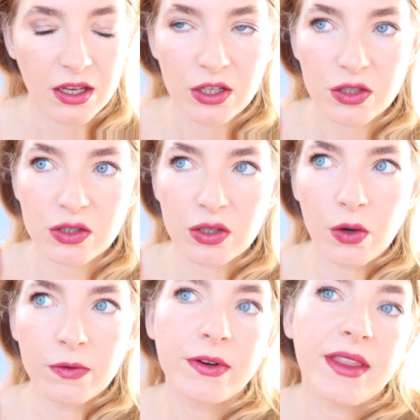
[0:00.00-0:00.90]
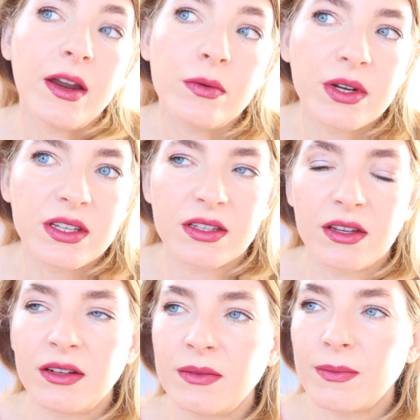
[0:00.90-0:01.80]
So for that
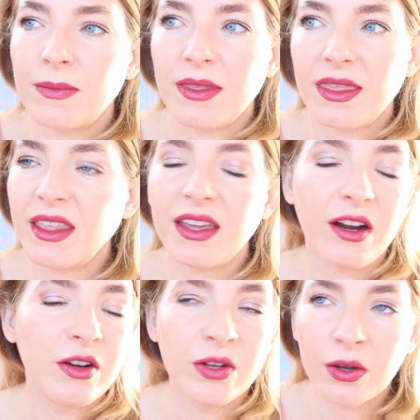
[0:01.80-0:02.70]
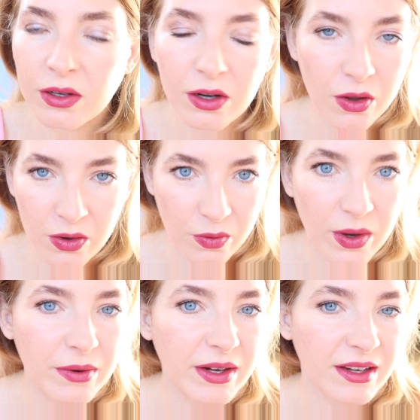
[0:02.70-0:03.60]
reason, they are not long
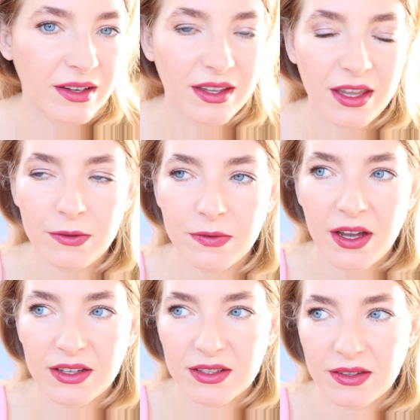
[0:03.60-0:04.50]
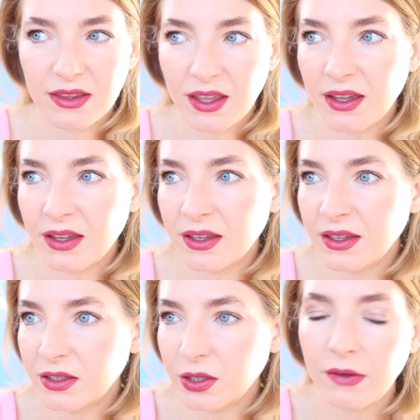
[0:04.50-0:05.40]
wearing. In fact,
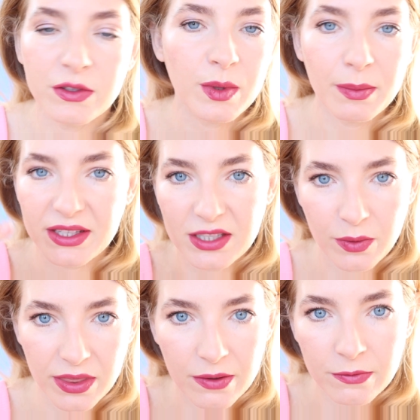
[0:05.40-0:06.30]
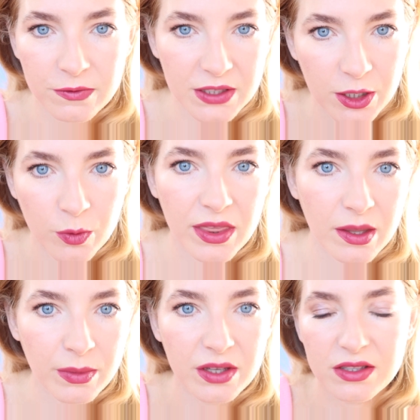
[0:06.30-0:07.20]
you have to be messing with them, fiddling with
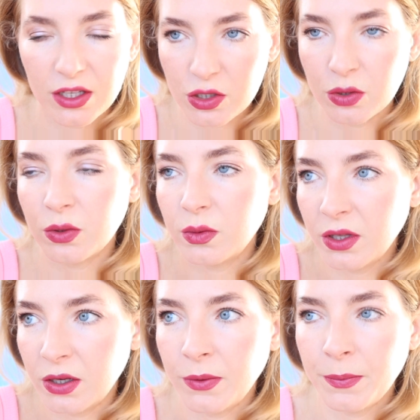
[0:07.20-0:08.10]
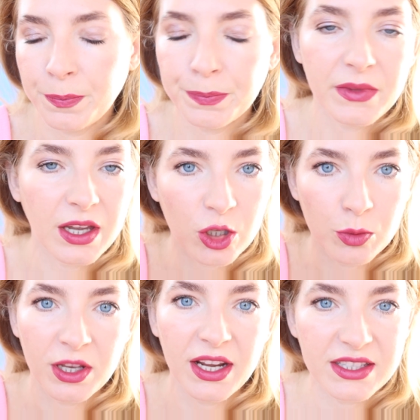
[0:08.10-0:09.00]
them, because they do, you know,
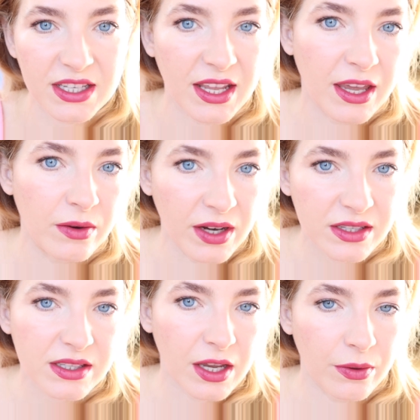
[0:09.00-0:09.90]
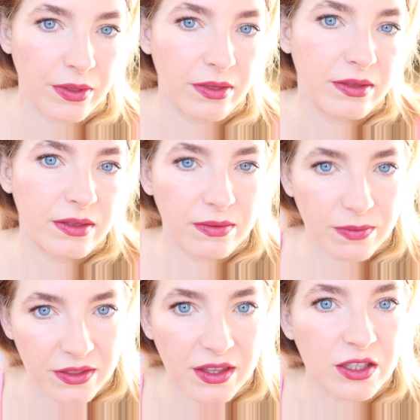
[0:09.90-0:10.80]
accumulate in areas, how
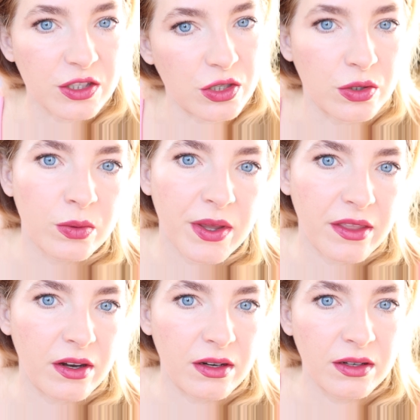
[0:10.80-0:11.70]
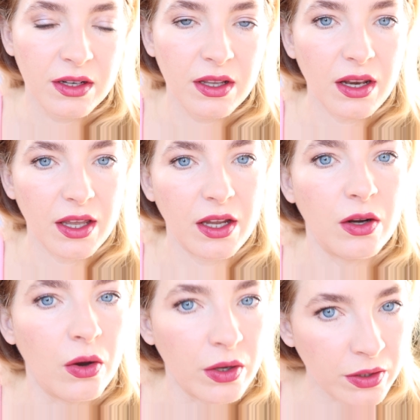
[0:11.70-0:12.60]
things do when they're like an
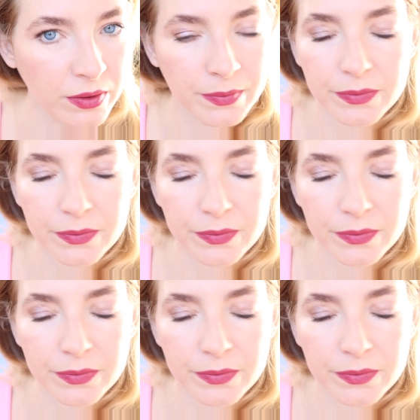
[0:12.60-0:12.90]
oil.